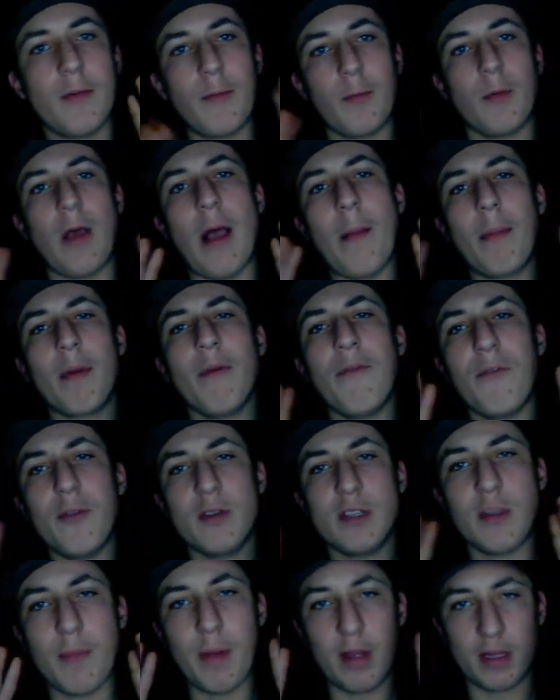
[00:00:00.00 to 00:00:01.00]
I'm
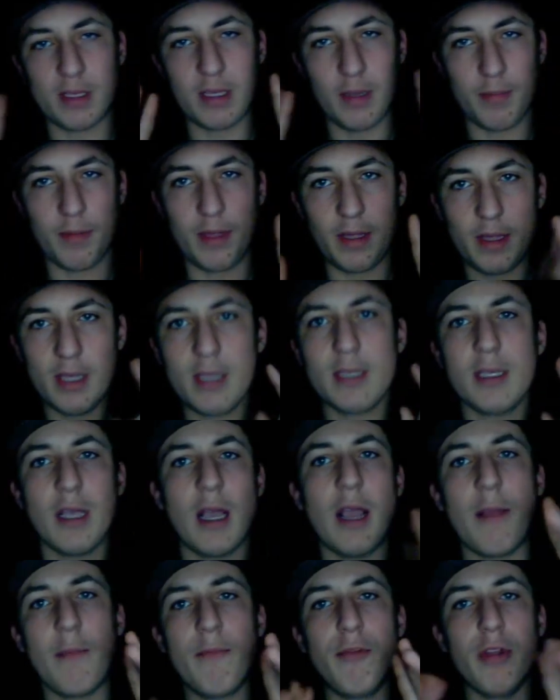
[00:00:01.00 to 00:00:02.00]
confused about something. This
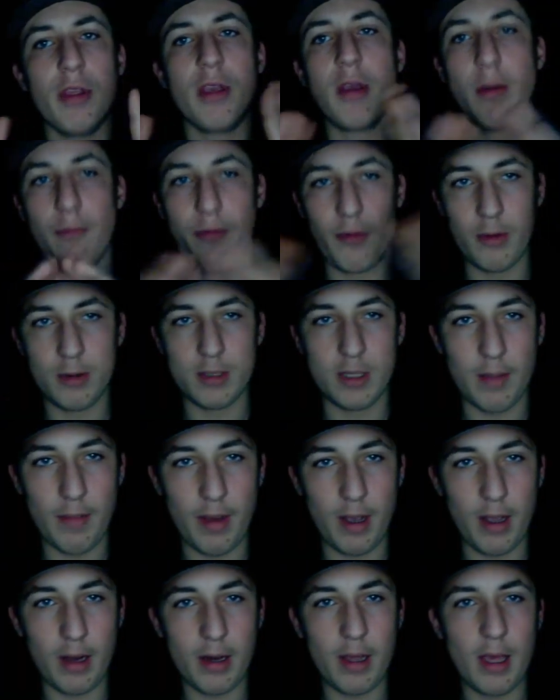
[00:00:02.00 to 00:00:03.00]
I'm really confused
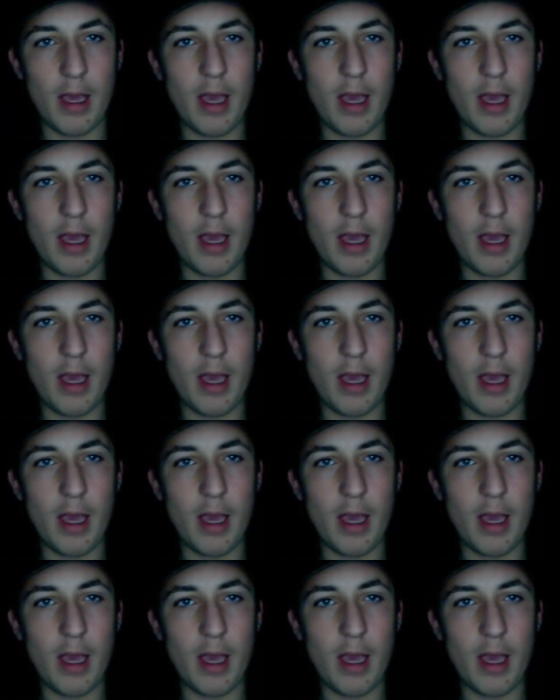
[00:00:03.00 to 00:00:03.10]
about.